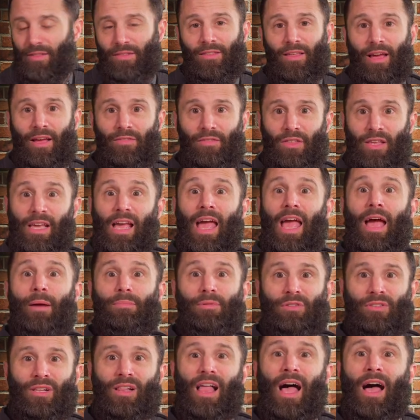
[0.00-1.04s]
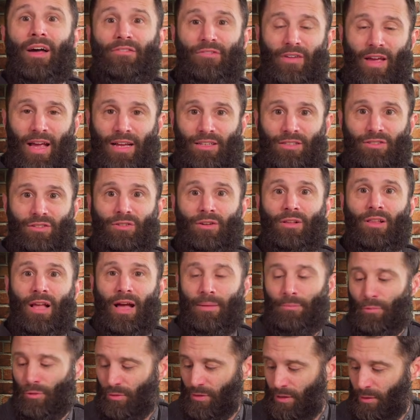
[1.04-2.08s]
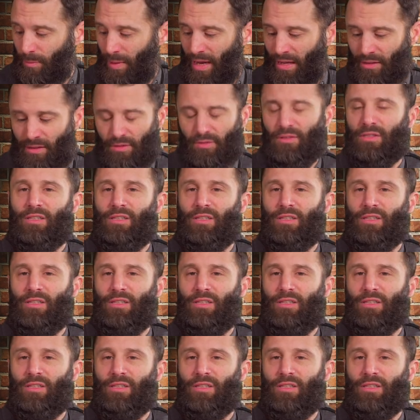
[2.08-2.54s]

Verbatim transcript: that the app is a lot faster, a lot more responsive,